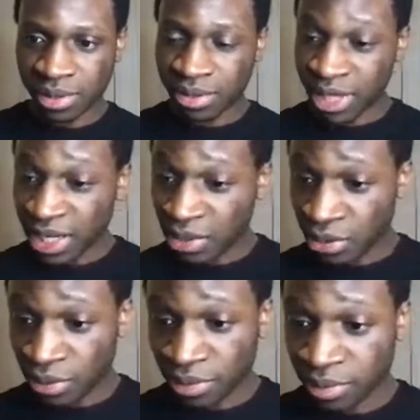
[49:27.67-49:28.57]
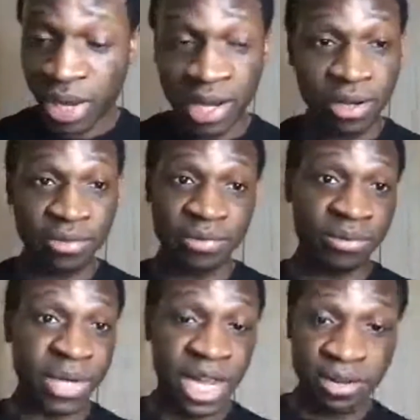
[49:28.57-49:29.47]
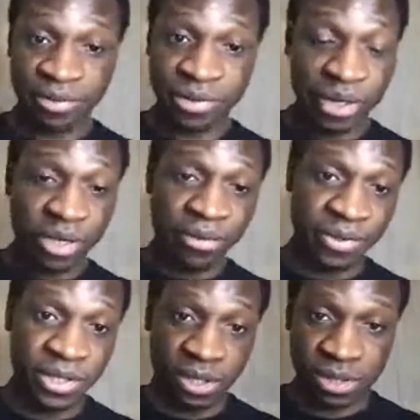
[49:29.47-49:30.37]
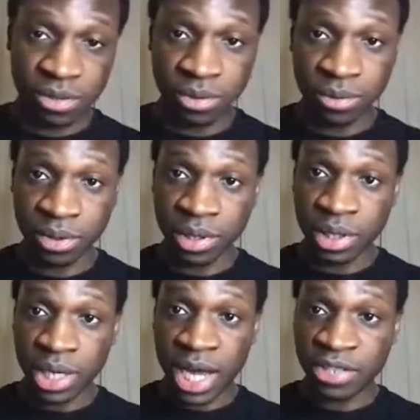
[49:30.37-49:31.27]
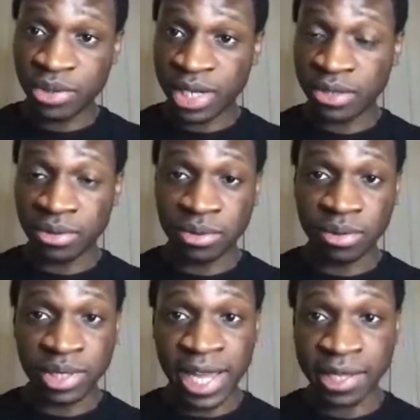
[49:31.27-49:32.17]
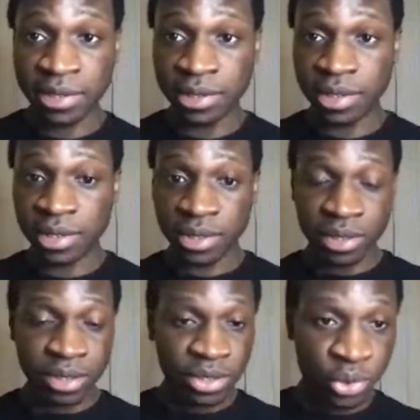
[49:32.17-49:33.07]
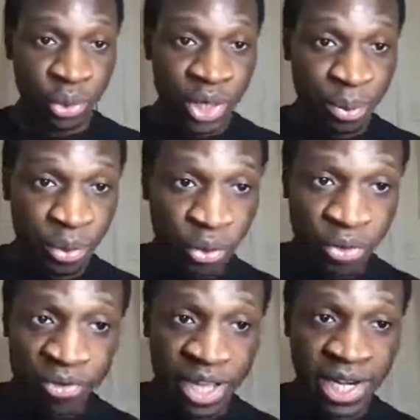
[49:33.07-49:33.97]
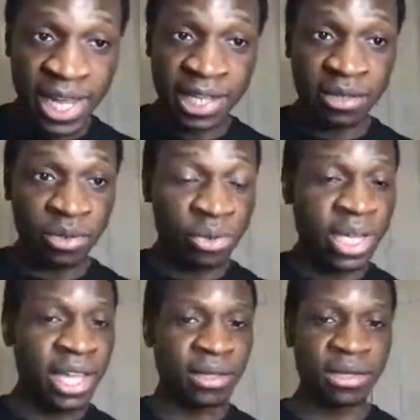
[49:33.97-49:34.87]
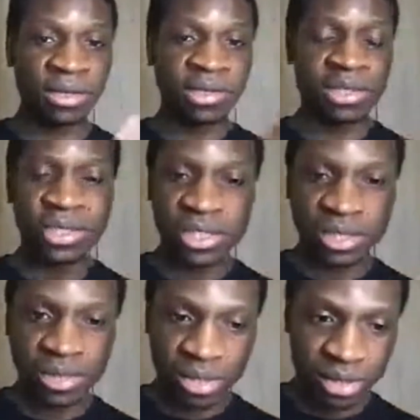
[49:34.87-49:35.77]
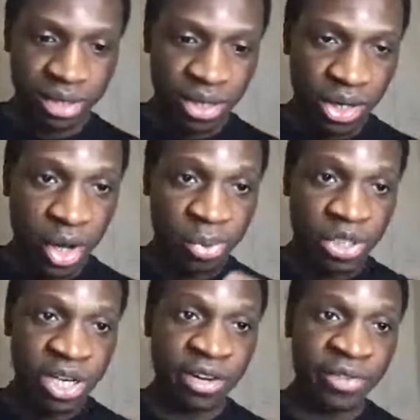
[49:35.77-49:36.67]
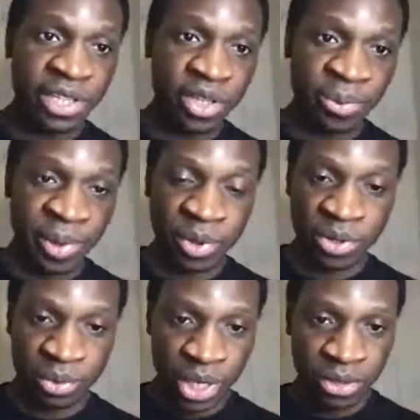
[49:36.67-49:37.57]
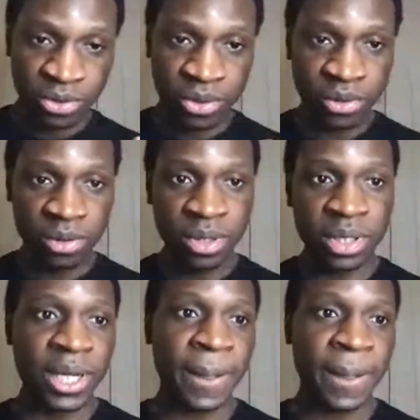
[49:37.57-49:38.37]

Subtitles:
Thank you. Thank you. I love your confidence too. I try to like to improve and like look at all, just observing the people around you.